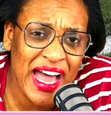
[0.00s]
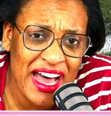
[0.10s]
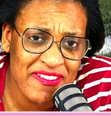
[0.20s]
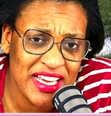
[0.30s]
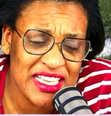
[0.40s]

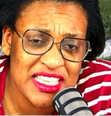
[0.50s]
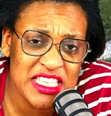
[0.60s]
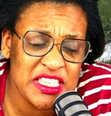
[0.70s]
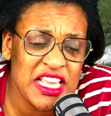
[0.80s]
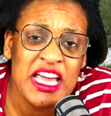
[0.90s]
having
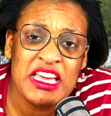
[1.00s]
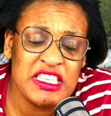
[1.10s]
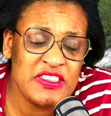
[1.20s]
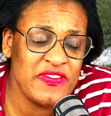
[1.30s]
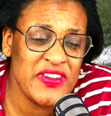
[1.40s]
since
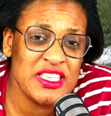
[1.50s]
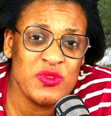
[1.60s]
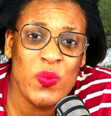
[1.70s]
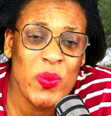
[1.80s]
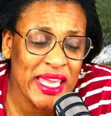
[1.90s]
this
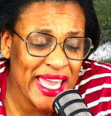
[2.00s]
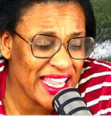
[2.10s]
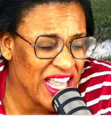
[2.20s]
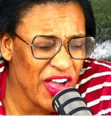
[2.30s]
weekend.